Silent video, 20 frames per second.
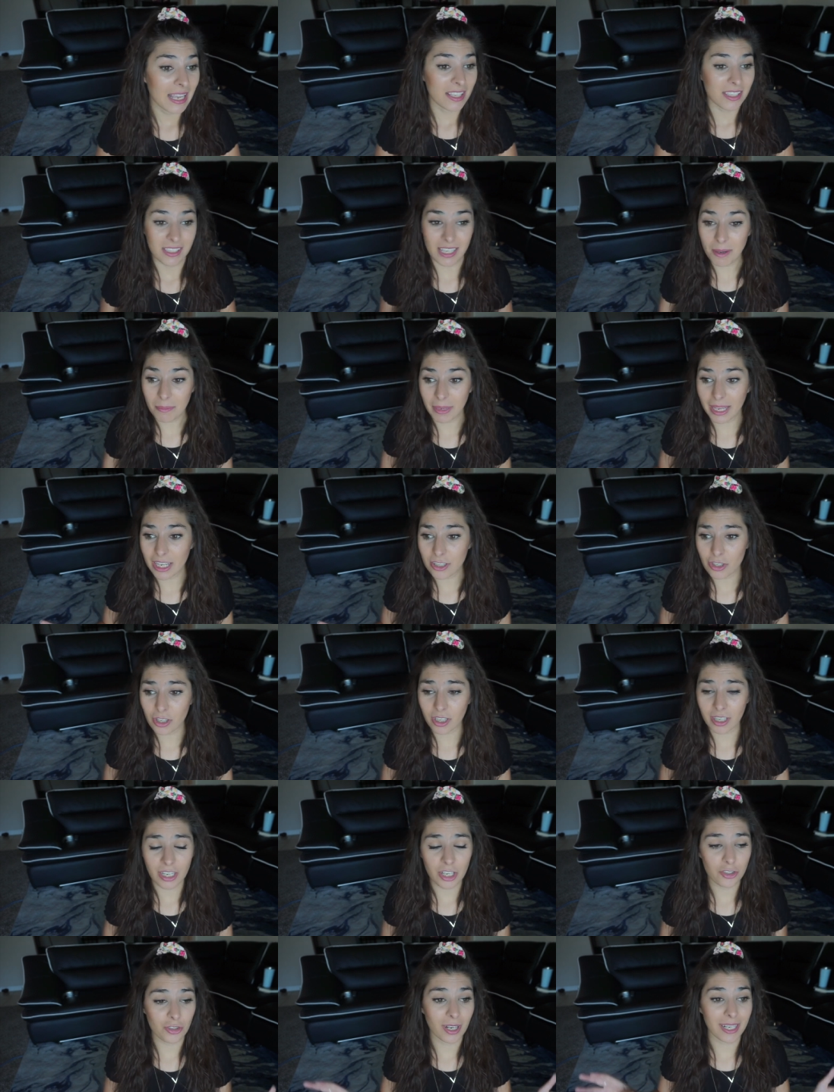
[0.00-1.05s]
Some kids are
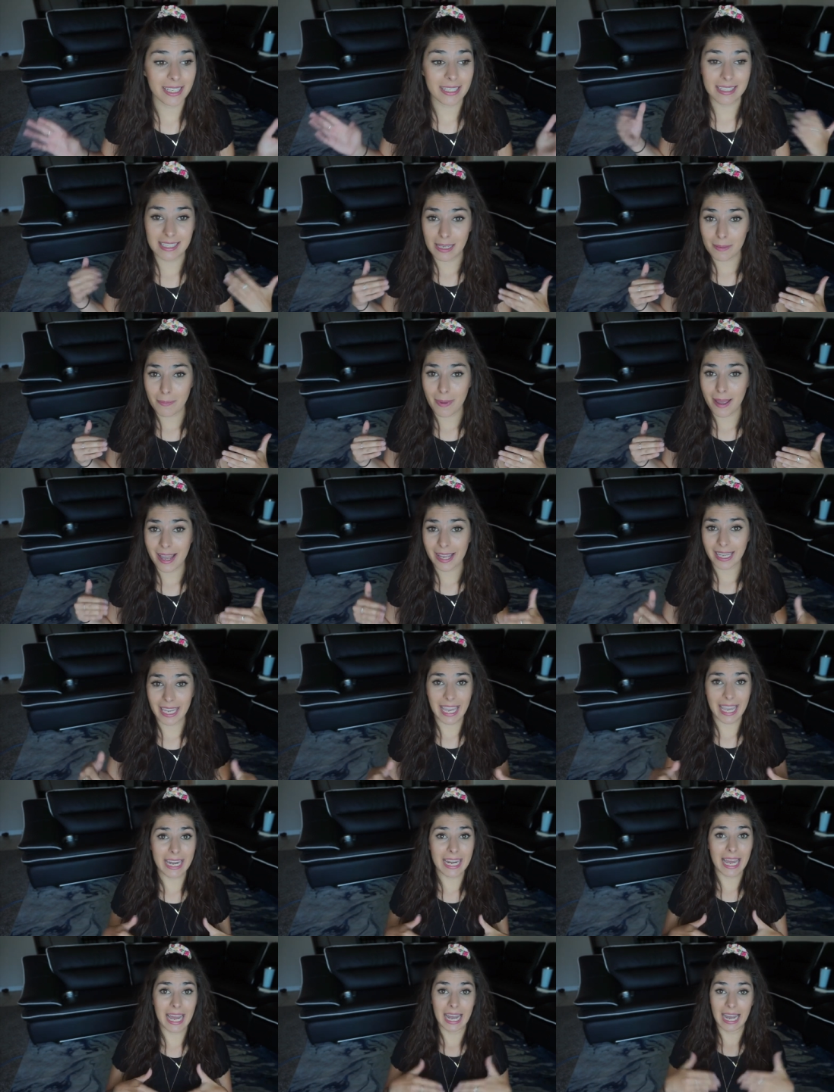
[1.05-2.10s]
gonna try and sit back
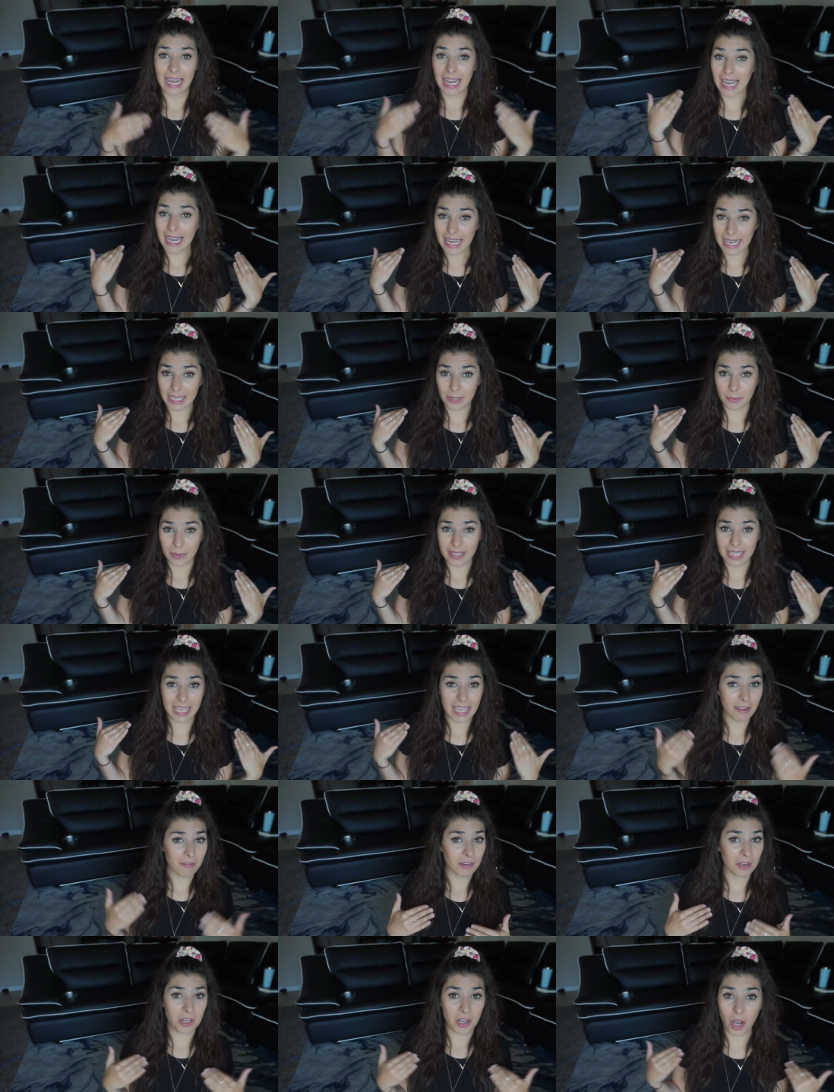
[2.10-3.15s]
and hide when they
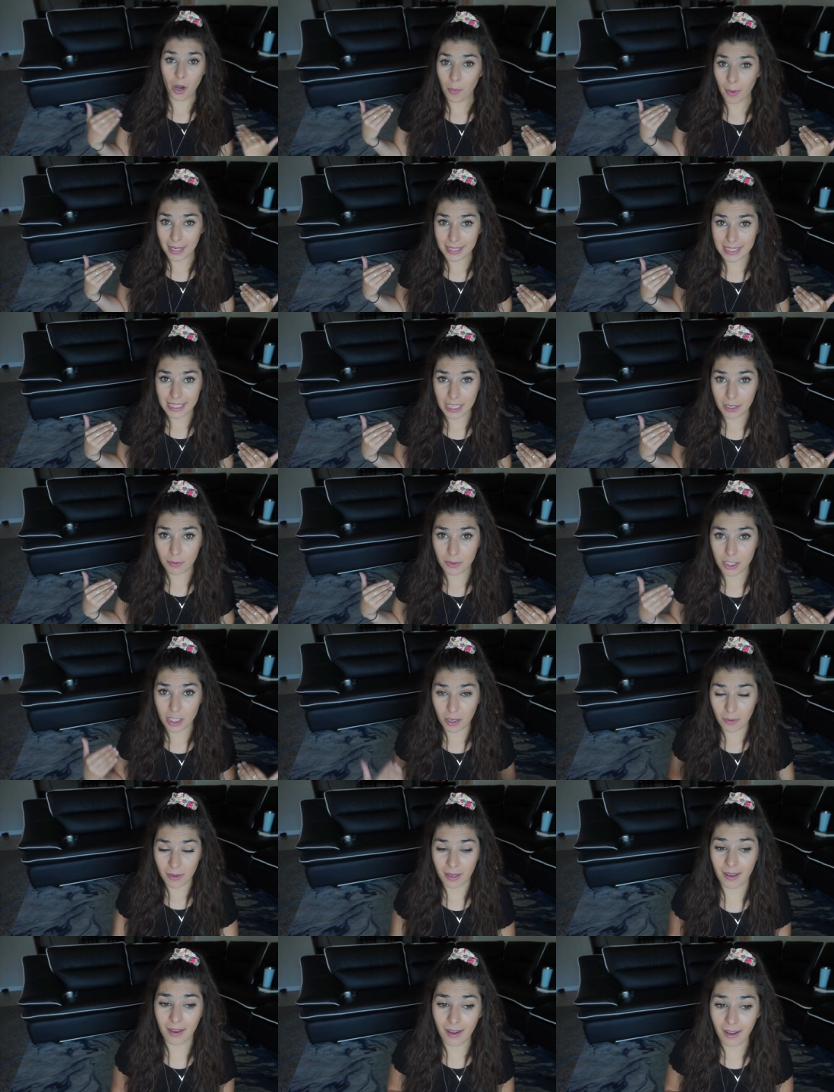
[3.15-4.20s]
have no idea what's
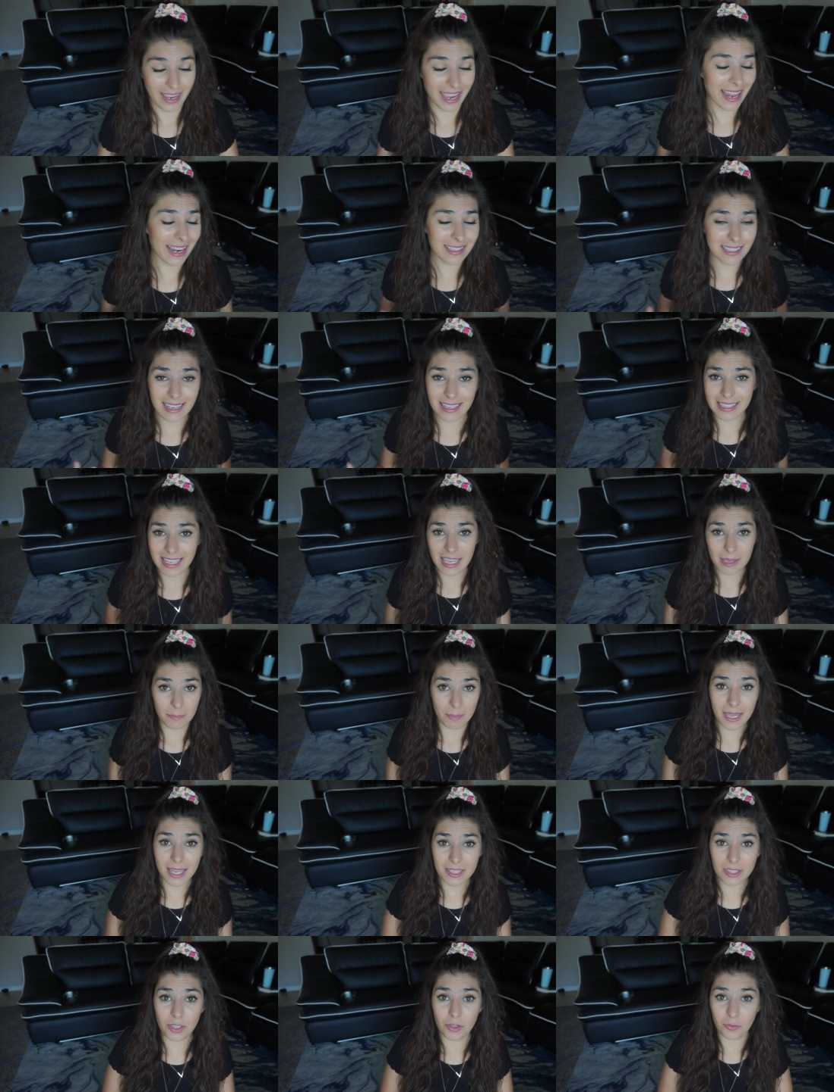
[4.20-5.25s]
going on. And it's gonna take
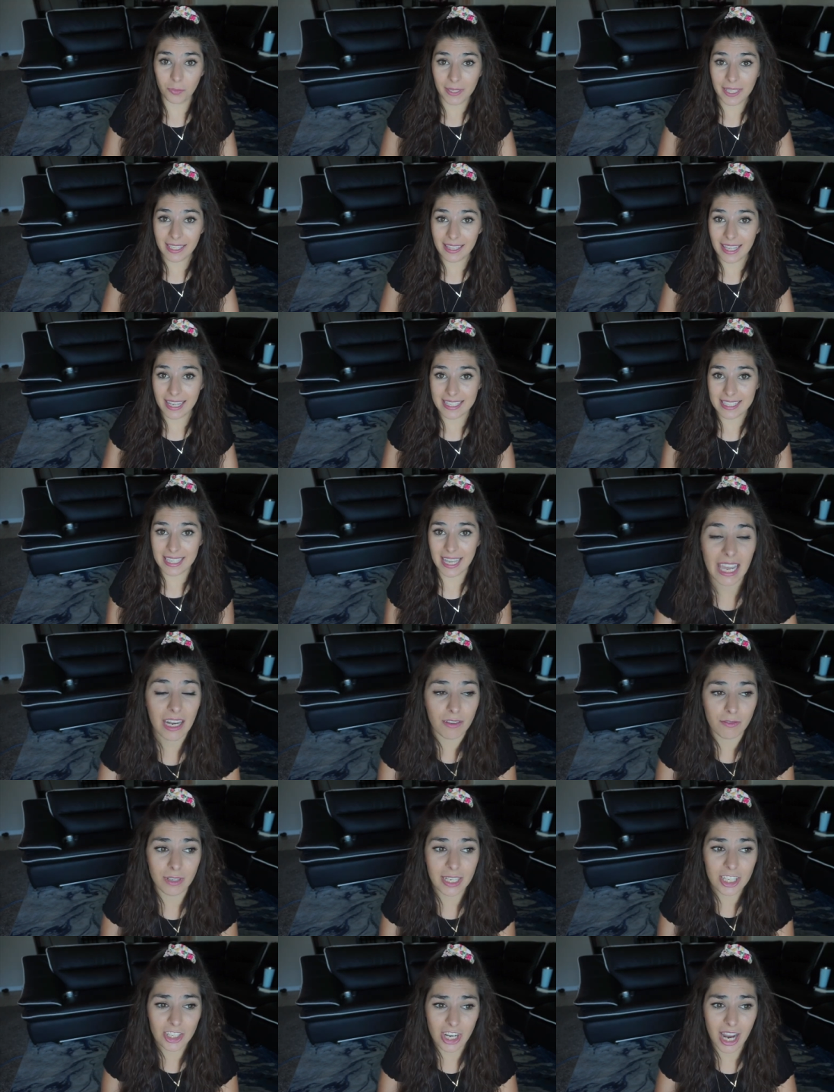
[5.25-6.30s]
me to realize that and
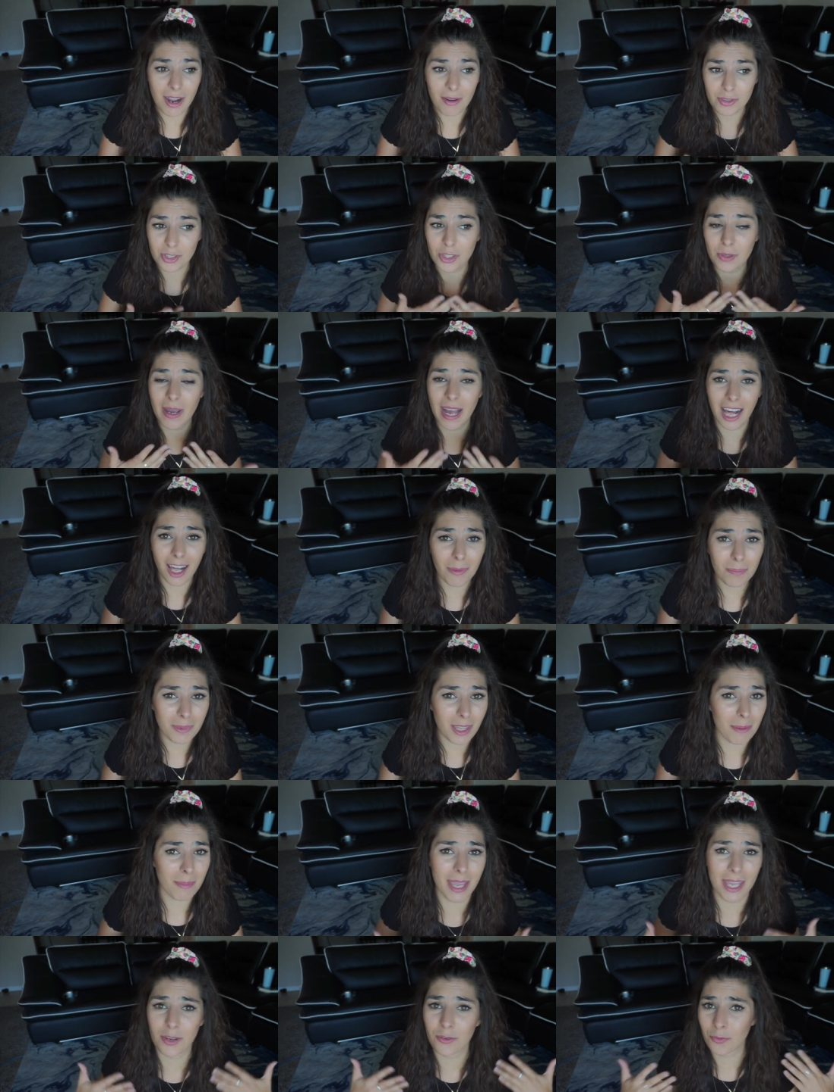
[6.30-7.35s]
reach out to help them
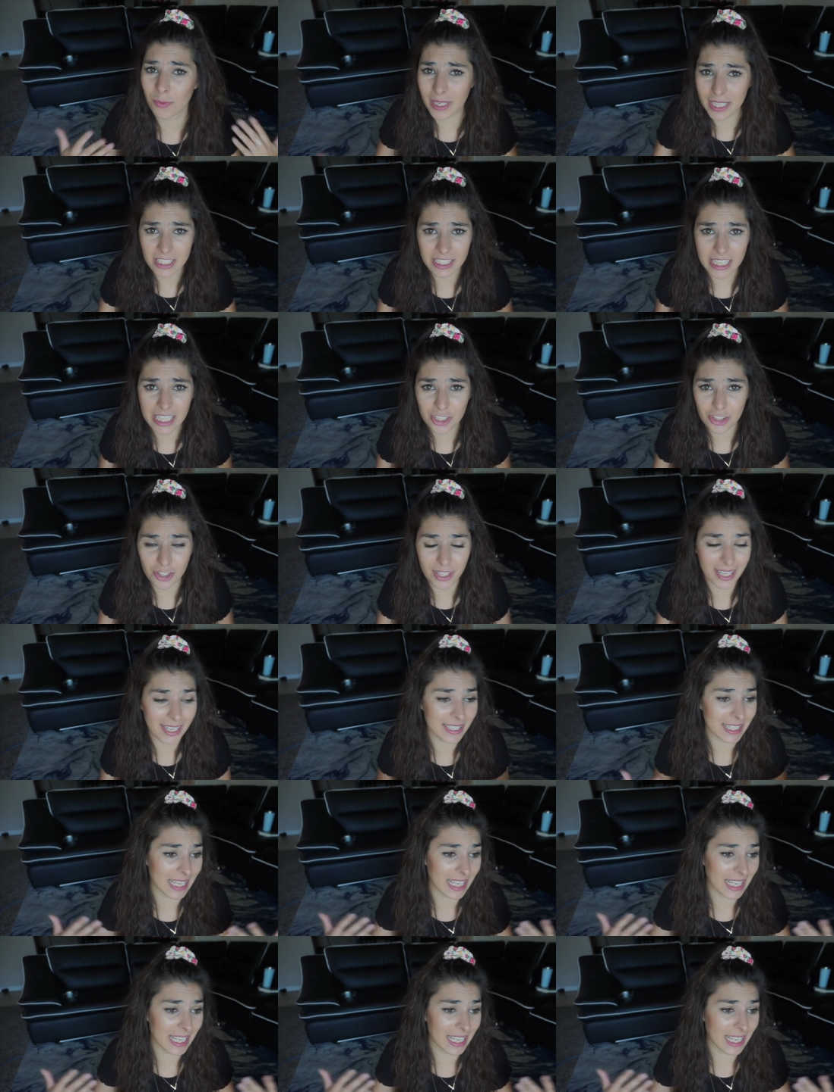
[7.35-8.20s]
and reteach things,